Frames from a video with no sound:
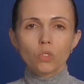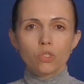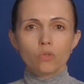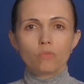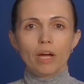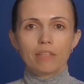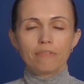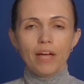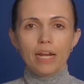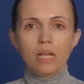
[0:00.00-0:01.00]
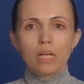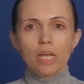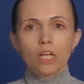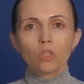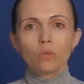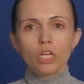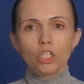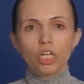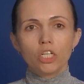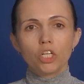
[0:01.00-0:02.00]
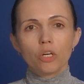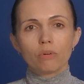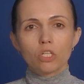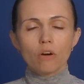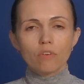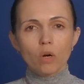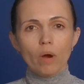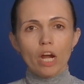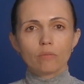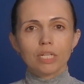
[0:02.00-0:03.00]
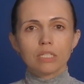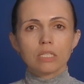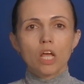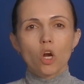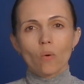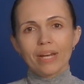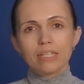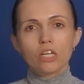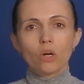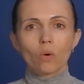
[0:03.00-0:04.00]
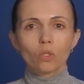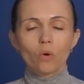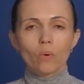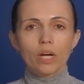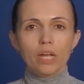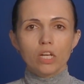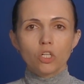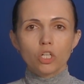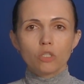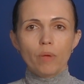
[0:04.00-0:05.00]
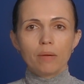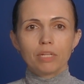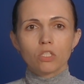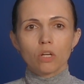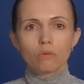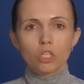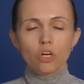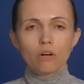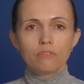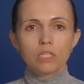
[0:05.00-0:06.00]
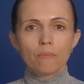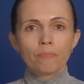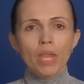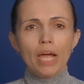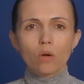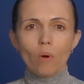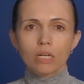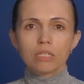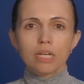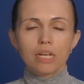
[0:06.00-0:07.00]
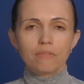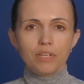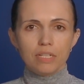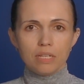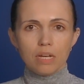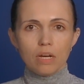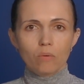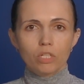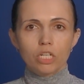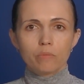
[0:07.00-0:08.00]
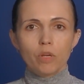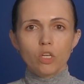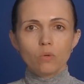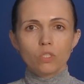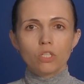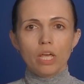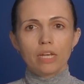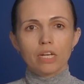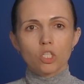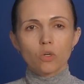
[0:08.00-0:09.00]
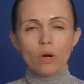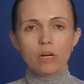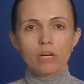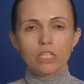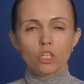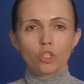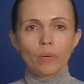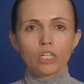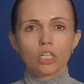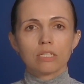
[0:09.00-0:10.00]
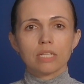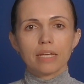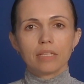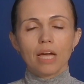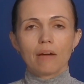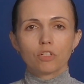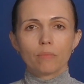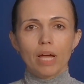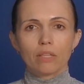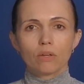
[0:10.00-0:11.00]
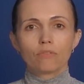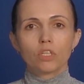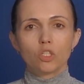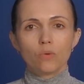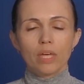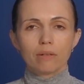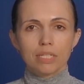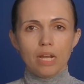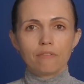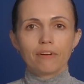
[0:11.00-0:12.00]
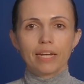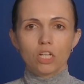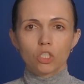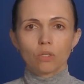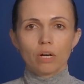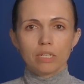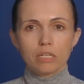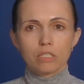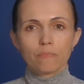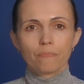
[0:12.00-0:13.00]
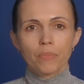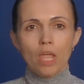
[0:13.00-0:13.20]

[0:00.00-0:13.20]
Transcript: tools used by the Fed, including changing reserve requirements, raising or lowering interest payments on reserves, and quantitative easing, which has been used in extraordinary situations like the aftermath of the 2008 financial crisis.